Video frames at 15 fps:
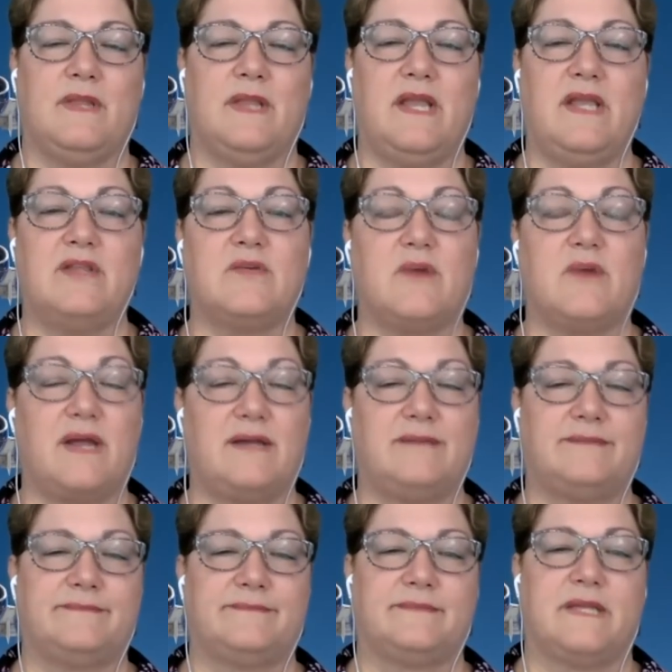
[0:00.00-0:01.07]
Either way,
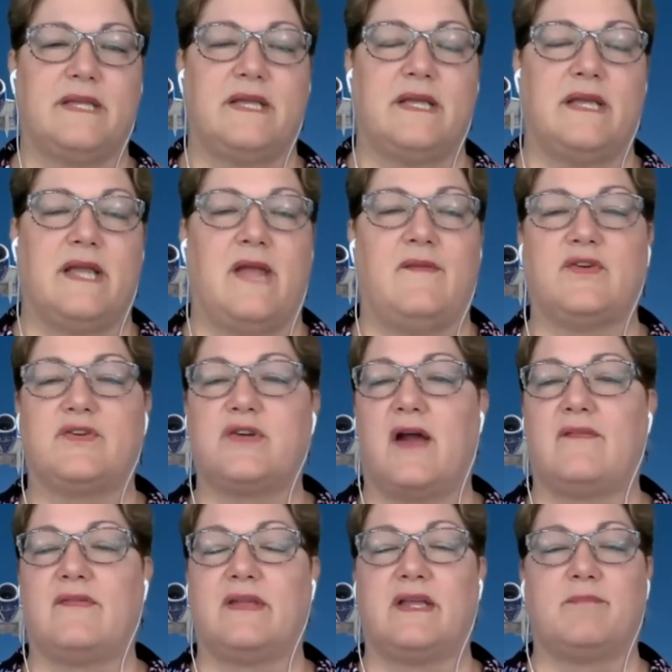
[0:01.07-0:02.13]
if you're
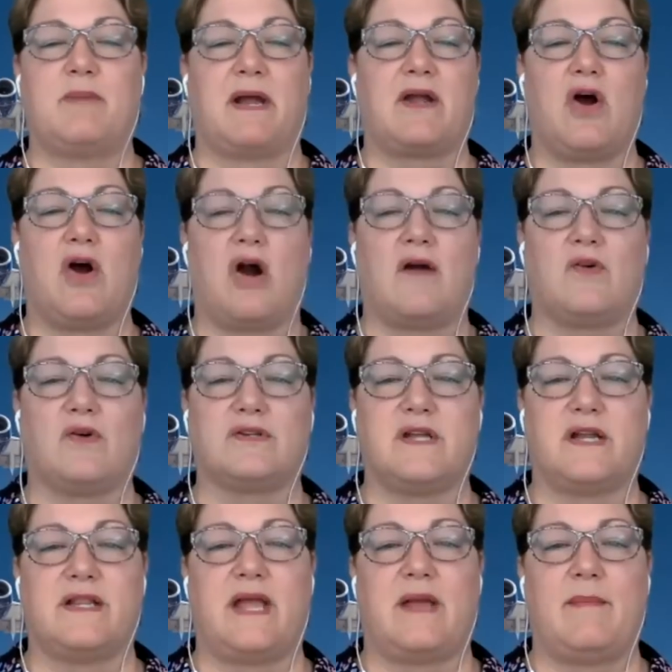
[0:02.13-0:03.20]
traveling by car, of course,
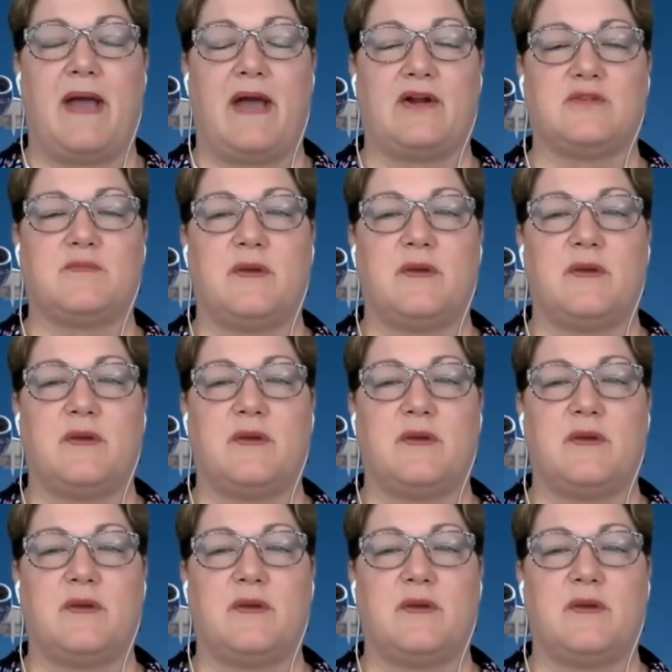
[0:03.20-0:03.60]
none of that matters.